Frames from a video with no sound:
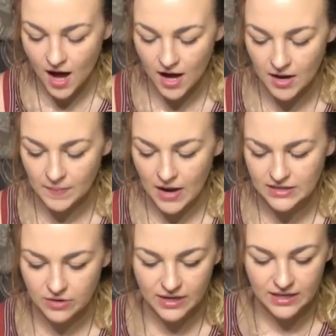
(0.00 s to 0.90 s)

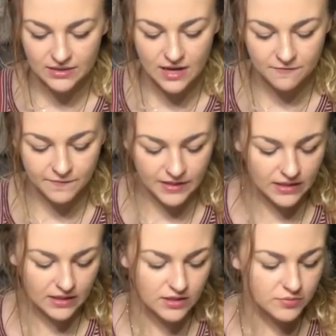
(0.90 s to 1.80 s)
Now, I get that
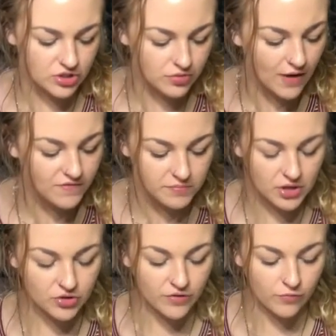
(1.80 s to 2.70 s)
feeling because we do have the
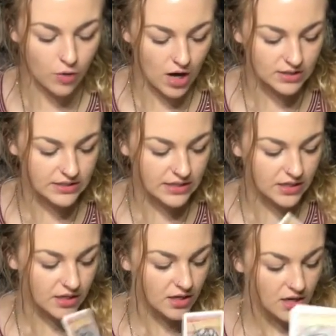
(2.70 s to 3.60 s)
Mother of Wands
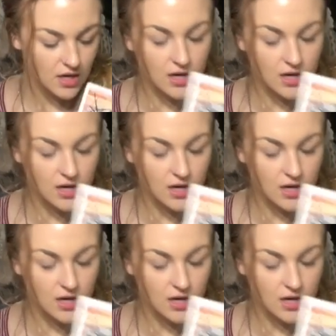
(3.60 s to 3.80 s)
here.